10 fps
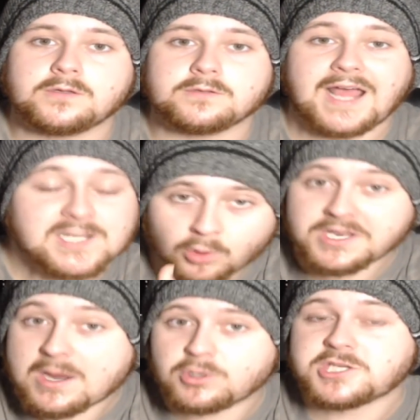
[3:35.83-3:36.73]
That's what
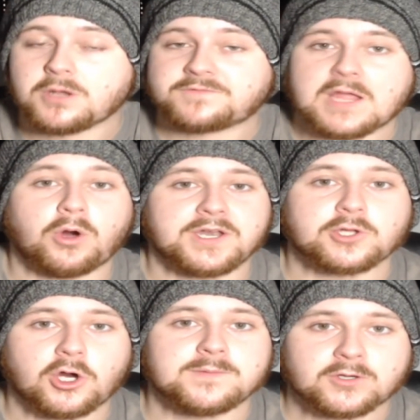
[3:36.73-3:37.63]
they would do if they wanted
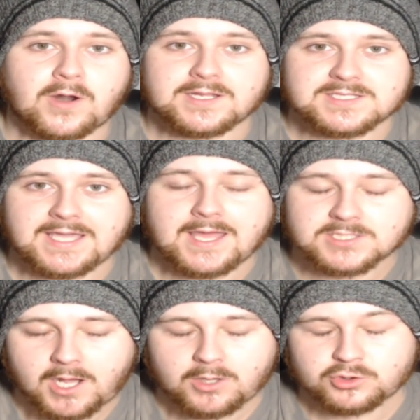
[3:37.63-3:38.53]
Conor McGregor to get a
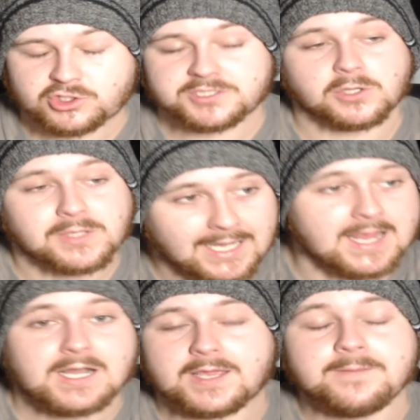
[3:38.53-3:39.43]
title shot. So
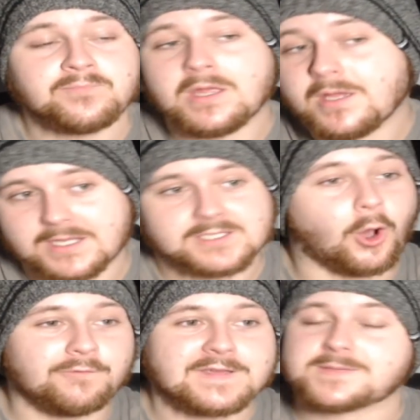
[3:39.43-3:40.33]
clearly, this
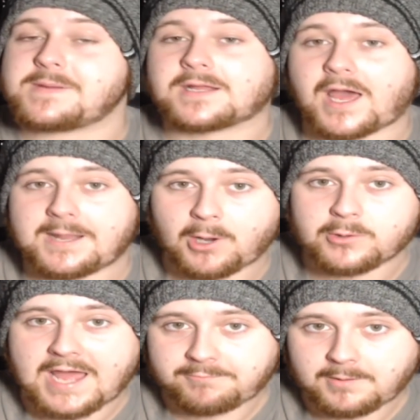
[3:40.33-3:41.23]
whole thing's been kind of
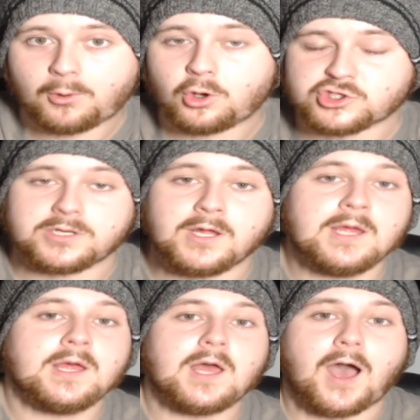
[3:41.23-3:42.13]
blown out of proportion.
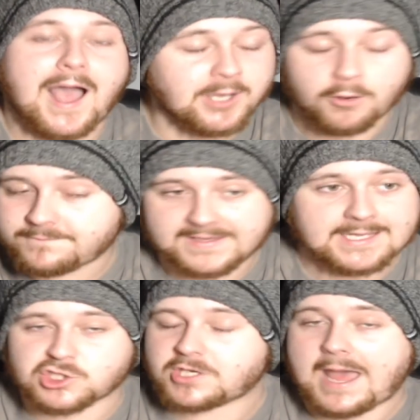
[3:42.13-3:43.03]
I don't think
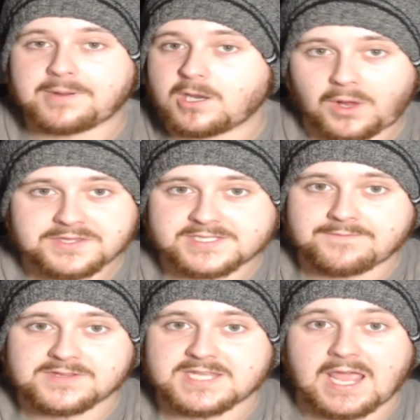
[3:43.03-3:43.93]
it should happen at
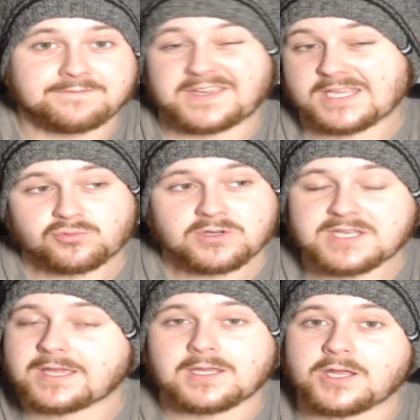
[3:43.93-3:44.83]
170. I think it's
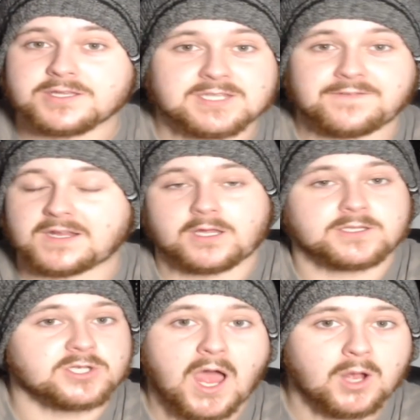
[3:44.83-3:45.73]
ridiculous. I think the
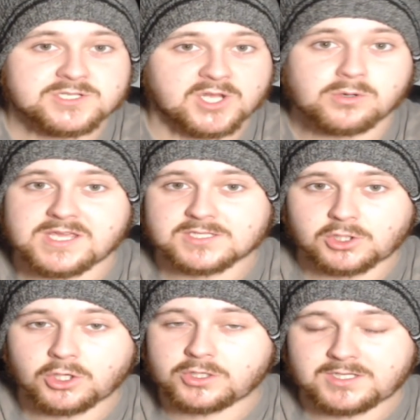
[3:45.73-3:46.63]
title is only as
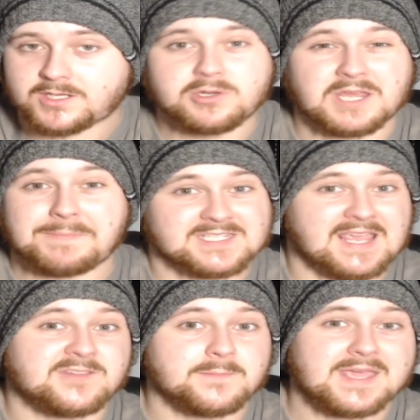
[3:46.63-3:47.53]
good and only
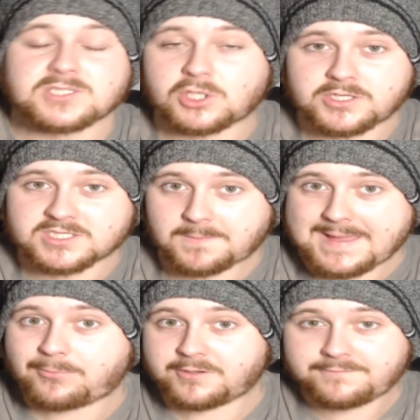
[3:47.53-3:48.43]
perceived to be as good as the
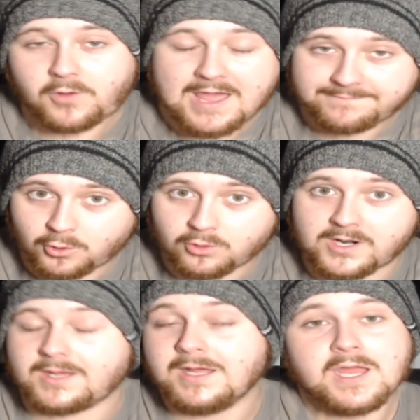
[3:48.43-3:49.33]
people that fight for
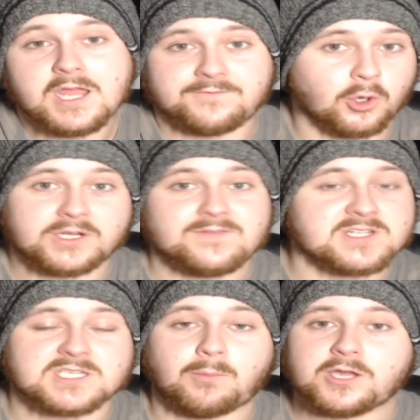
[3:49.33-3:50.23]
it. If you're giving
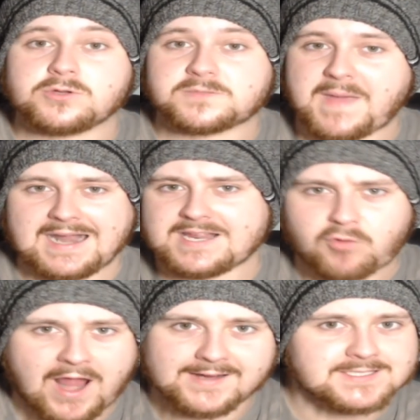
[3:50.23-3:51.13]
someone who's barely
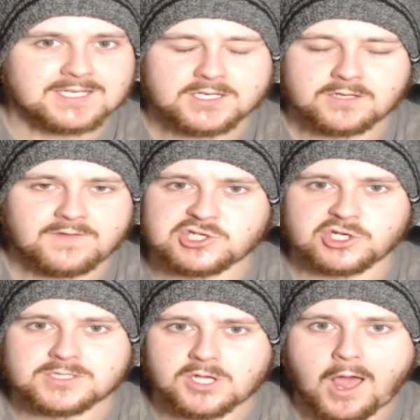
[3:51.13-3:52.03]
ranked in a division
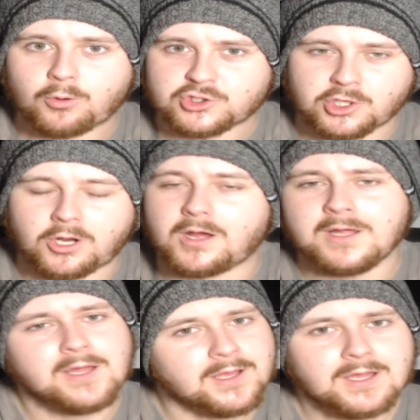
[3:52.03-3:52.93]
a title shot,
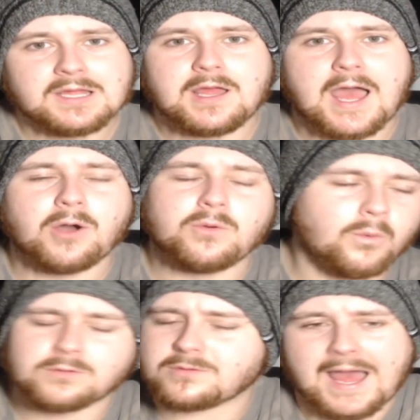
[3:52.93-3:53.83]

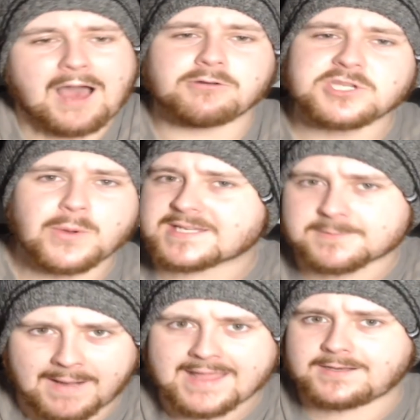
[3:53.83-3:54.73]
how do you
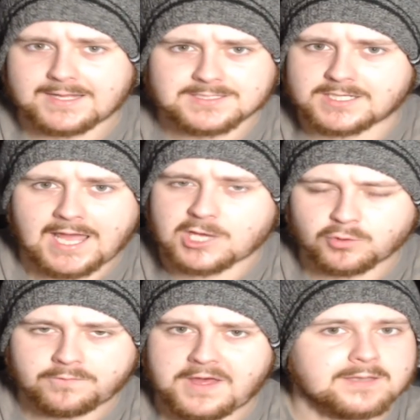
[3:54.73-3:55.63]
explain that to the
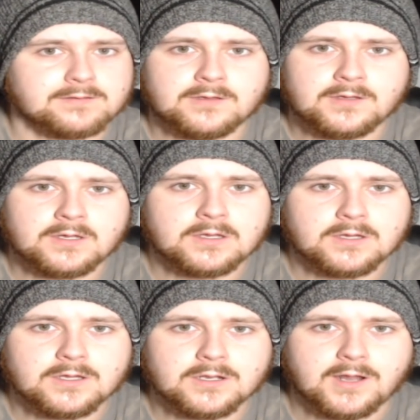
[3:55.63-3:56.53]
casual fan?
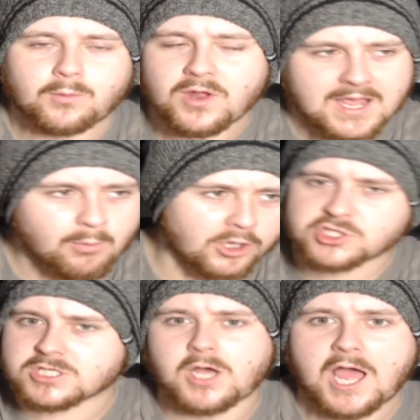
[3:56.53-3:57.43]
Like, when they watch
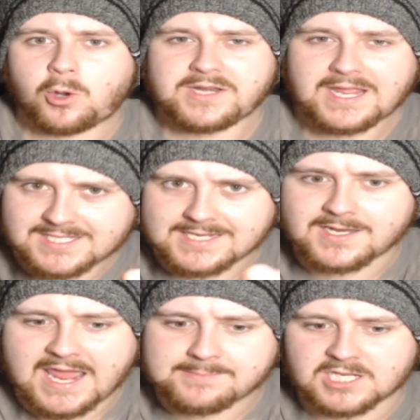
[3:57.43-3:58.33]
the title and they see the
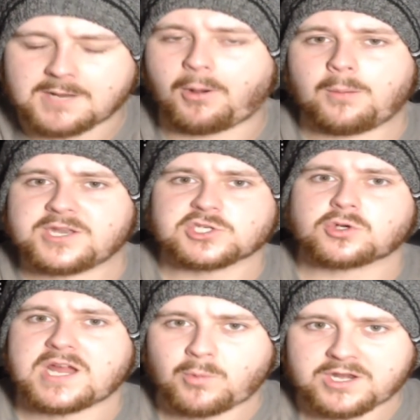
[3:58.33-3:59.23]
names at the bottom of the
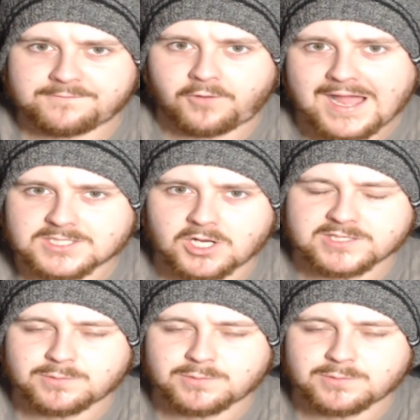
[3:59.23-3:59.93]
screen when the fight starts